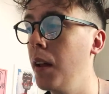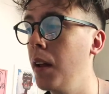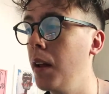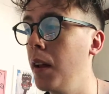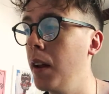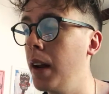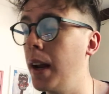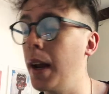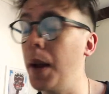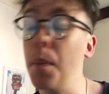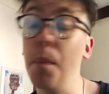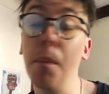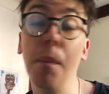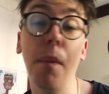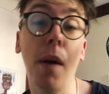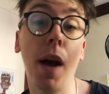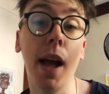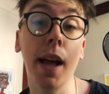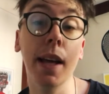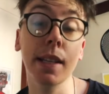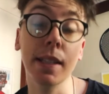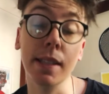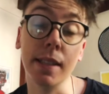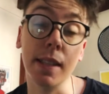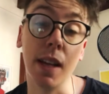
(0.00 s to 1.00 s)
Like
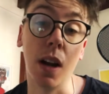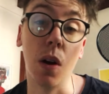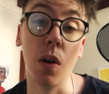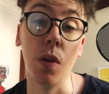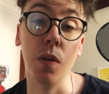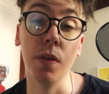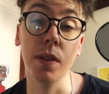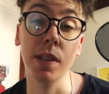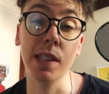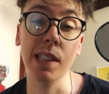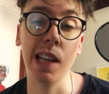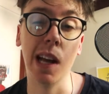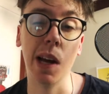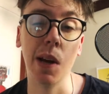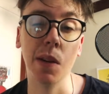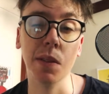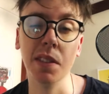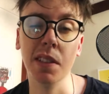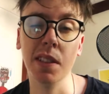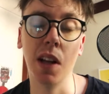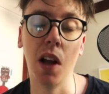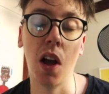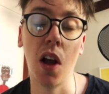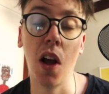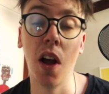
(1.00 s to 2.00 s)
by itself it
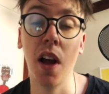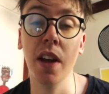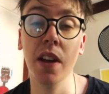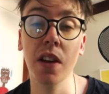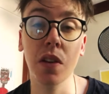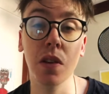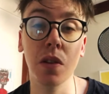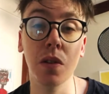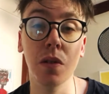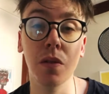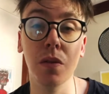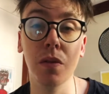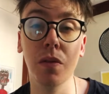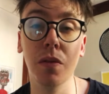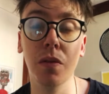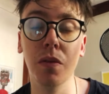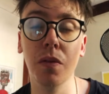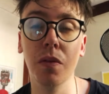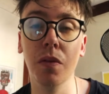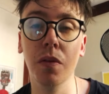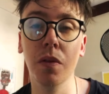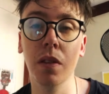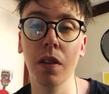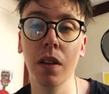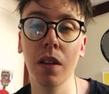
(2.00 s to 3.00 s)
sounds kind of
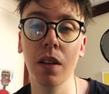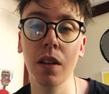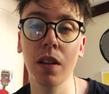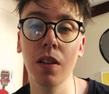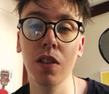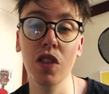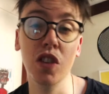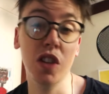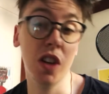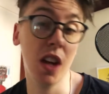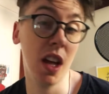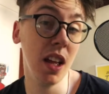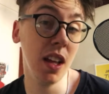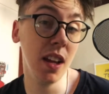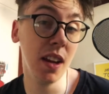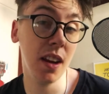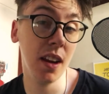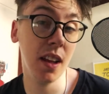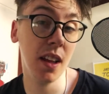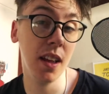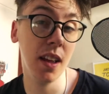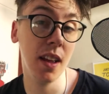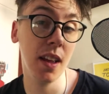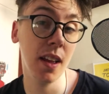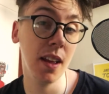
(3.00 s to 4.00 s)
shit,
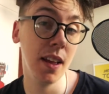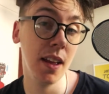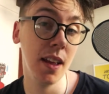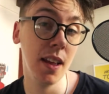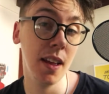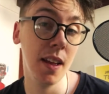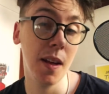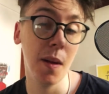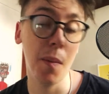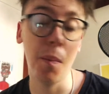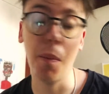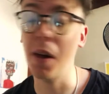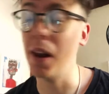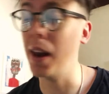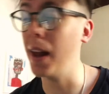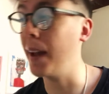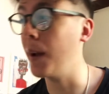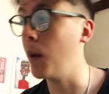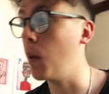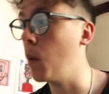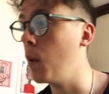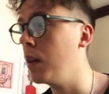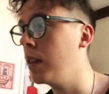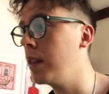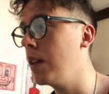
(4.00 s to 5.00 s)
but
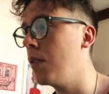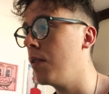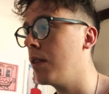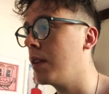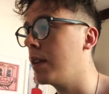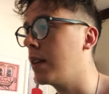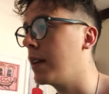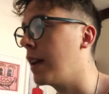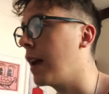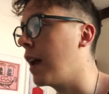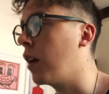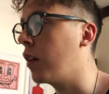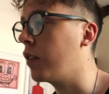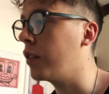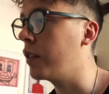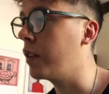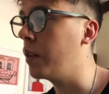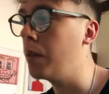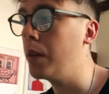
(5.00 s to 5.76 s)
like with everything else it